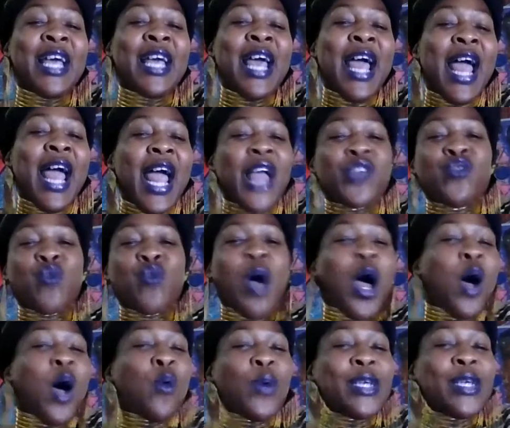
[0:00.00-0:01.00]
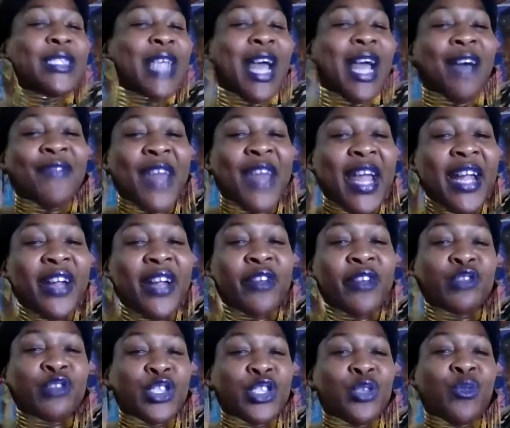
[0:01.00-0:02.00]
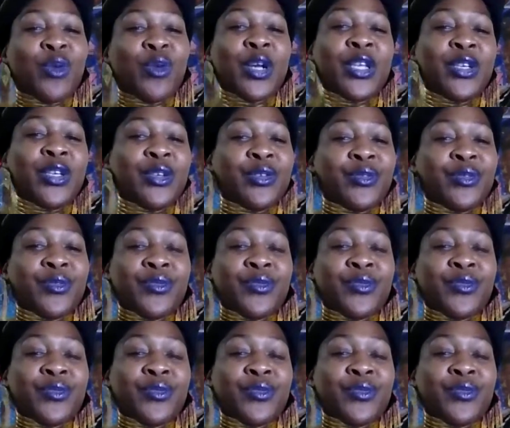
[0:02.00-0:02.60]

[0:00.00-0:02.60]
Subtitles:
and you always have that energy on you.